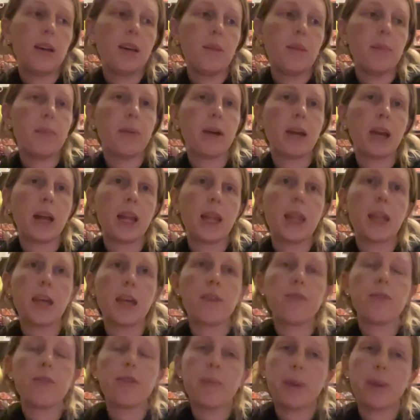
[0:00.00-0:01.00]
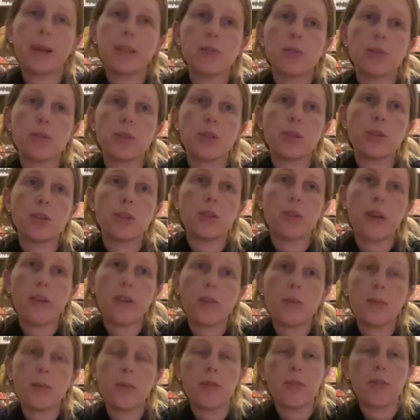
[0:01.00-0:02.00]
But I think for best results, you have
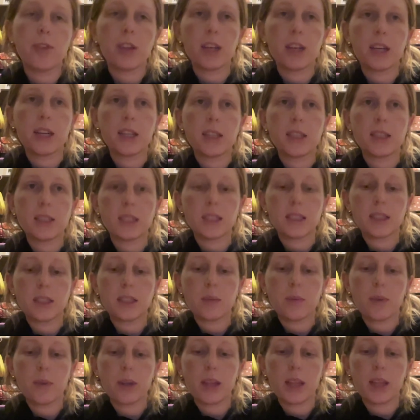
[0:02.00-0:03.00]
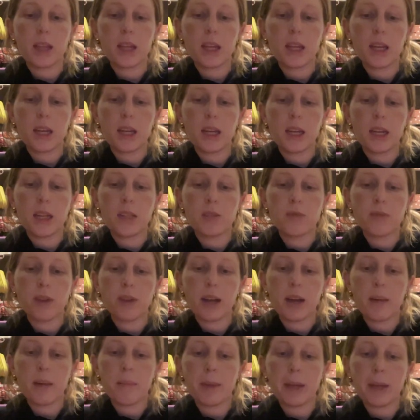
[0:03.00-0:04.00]
to be really consistent with it. It's
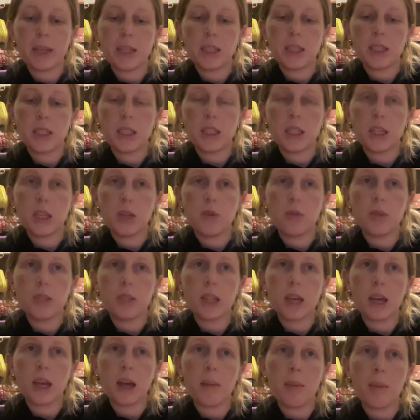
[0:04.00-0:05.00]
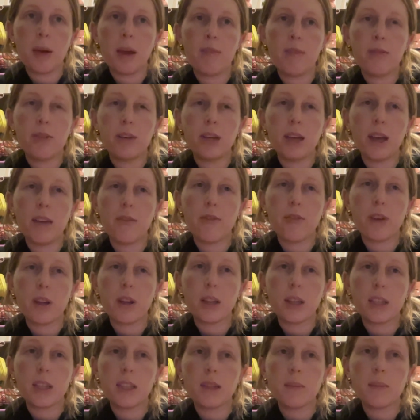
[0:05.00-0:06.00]
recommended to use them every day for at
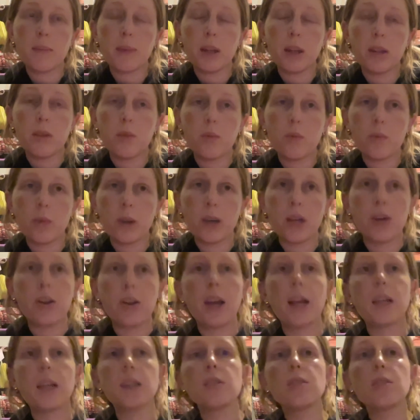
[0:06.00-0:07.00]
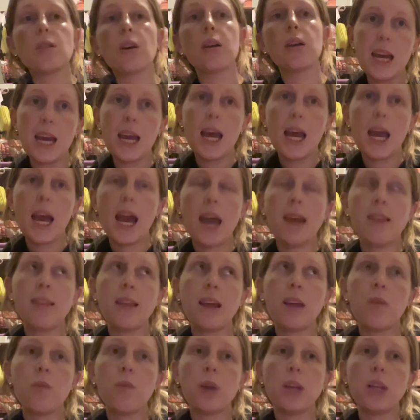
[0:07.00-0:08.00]
least a month when you're getting started. And
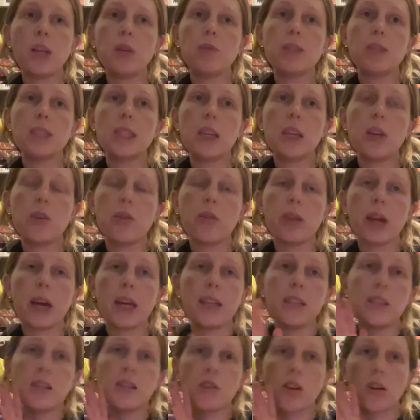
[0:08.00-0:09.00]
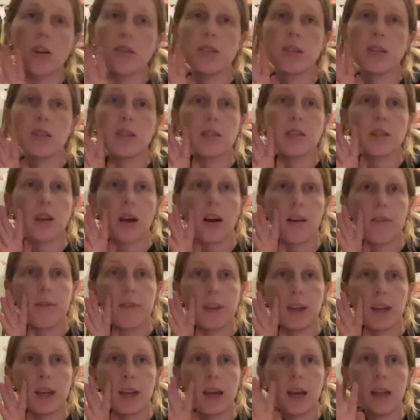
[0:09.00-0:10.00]
then when you see your lines start to
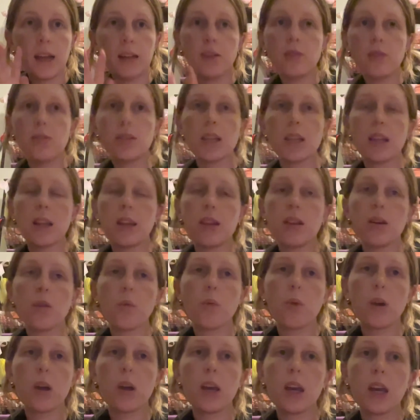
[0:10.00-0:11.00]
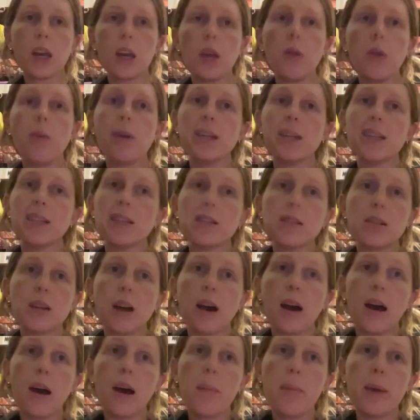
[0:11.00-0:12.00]
soften and you see that they're working, you can
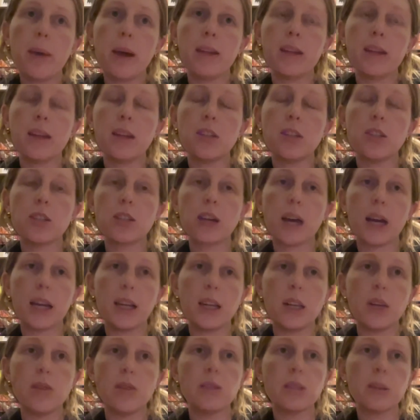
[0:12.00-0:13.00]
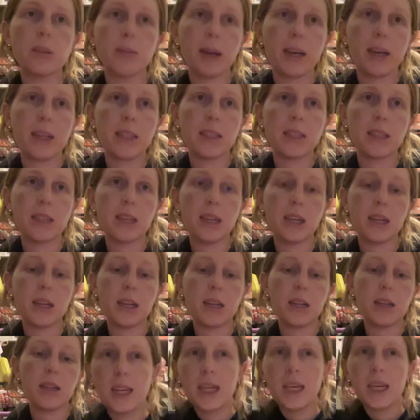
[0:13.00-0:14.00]
stop and then just kind of use them as
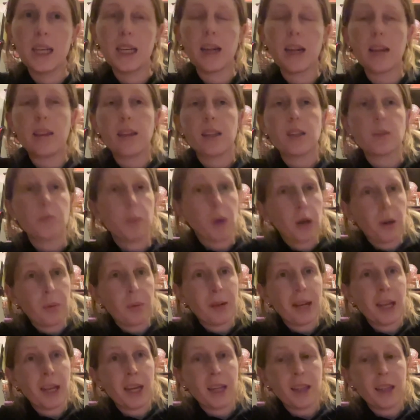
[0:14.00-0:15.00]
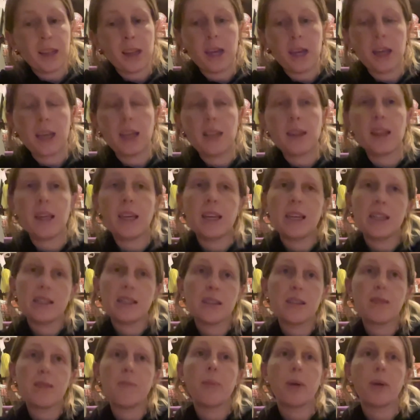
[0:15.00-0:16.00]
needed. Nothing's permanent. Like these,
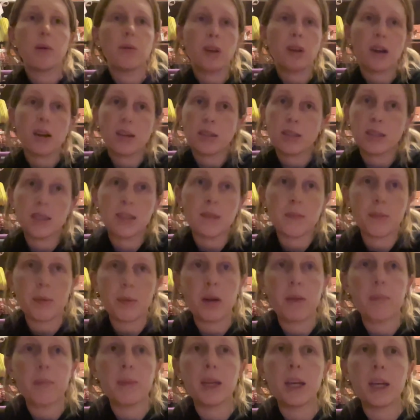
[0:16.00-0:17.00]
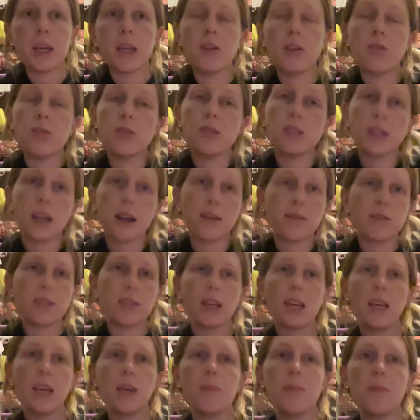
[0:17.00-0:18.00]
Botox isn't permanent. You just have to
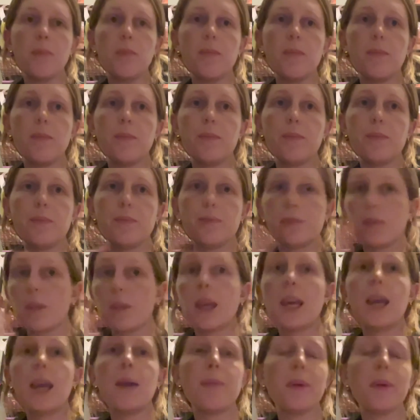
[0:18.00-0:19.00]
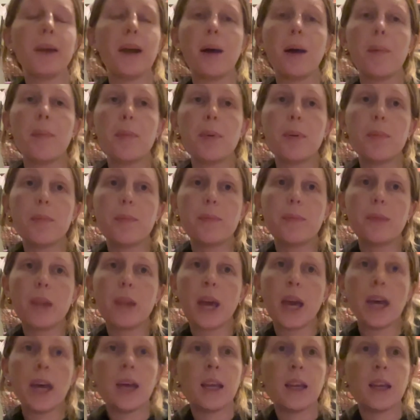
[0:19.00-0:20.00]
keep it up,
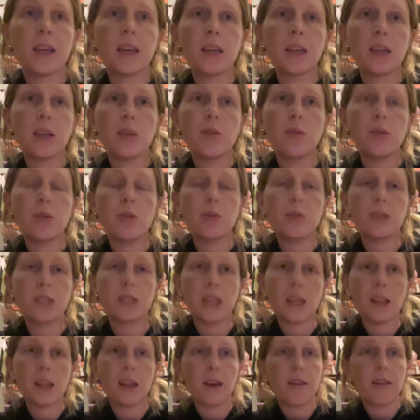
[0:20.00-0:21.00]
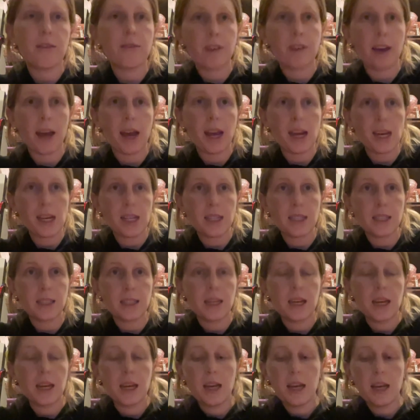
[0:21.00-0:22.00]
and you do see the effects,
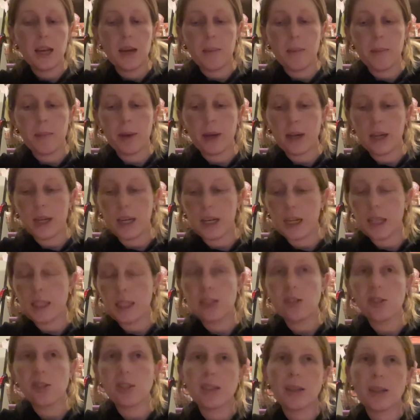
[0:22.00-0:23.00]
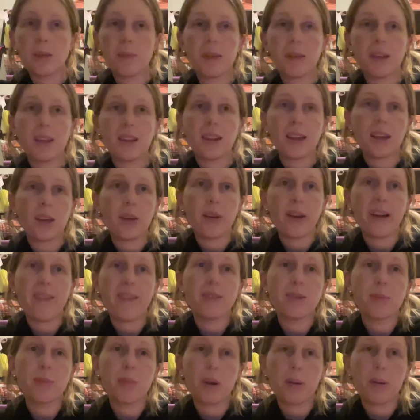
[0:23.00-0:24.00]
but it's just something that you have
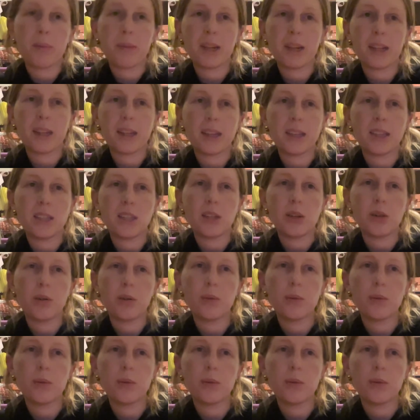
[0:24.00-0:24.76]
to permanently do.